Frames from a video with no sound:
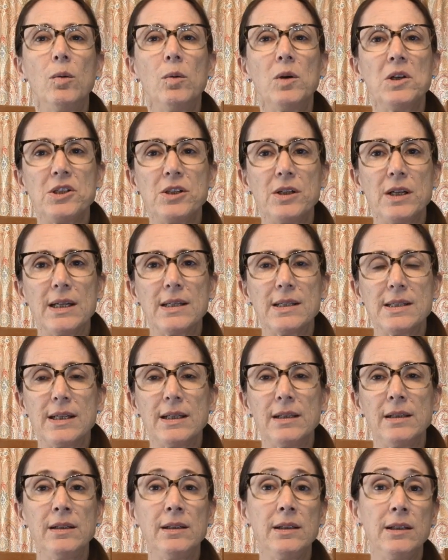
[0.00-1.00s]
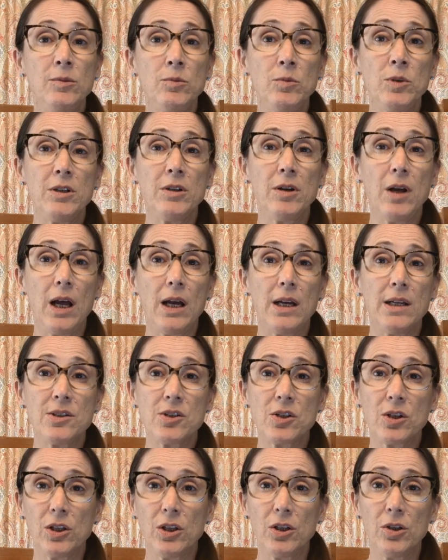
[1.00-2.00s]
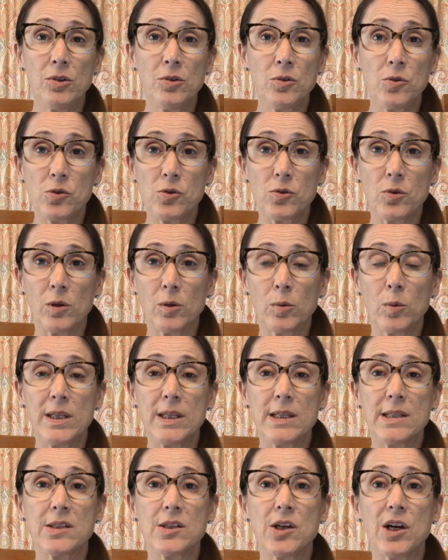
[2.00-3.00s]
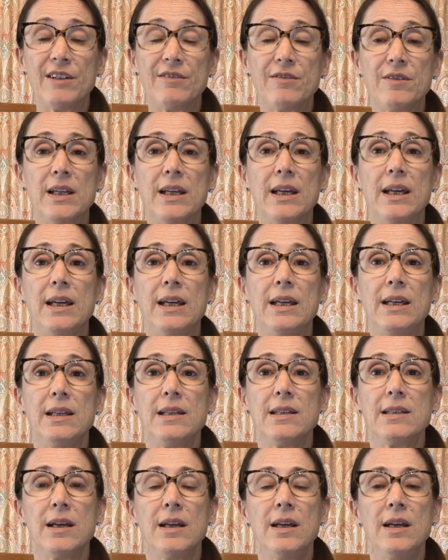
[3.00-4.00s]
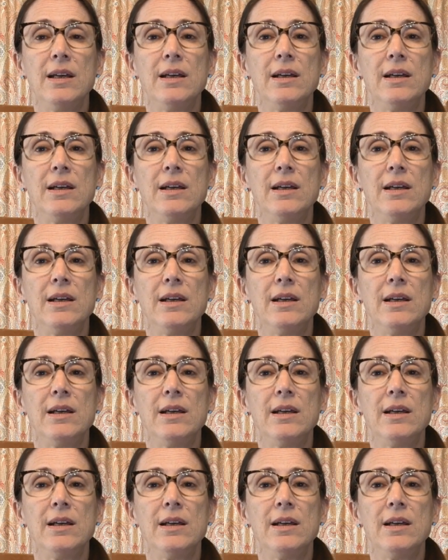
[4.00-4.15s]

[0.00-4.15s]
Once you get settled in with your eyes closed or with a soft gaze,